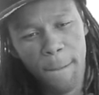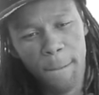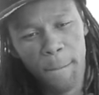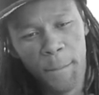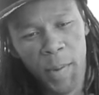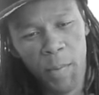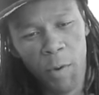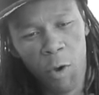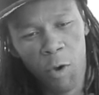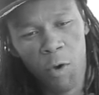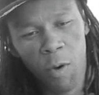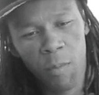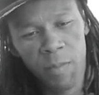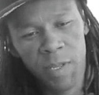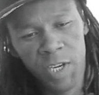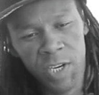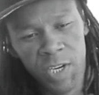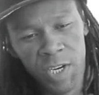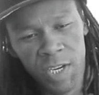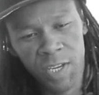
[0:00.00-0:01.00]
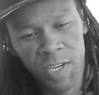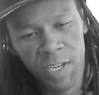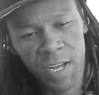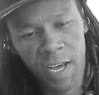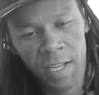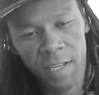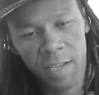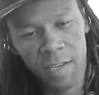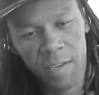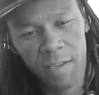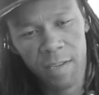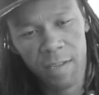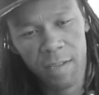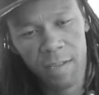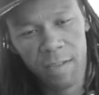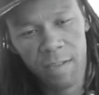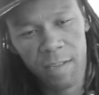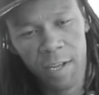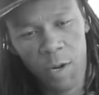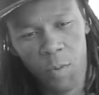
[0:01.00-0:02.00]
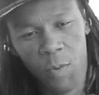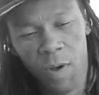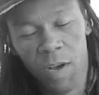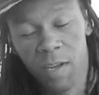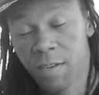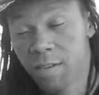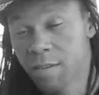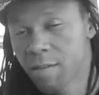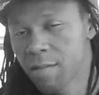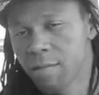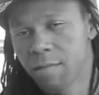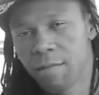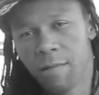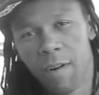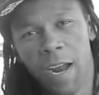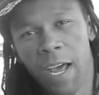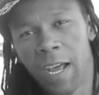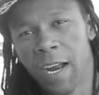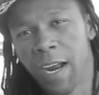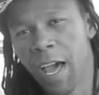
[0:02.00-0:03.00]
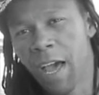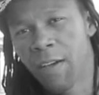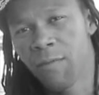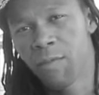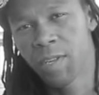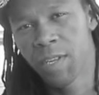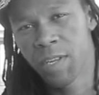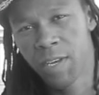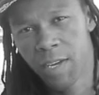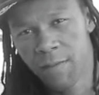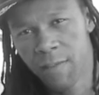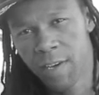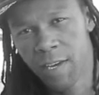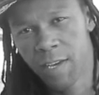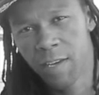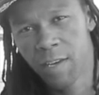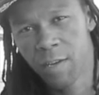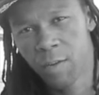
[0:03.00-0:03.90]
b-boy competitions that was like live on TV,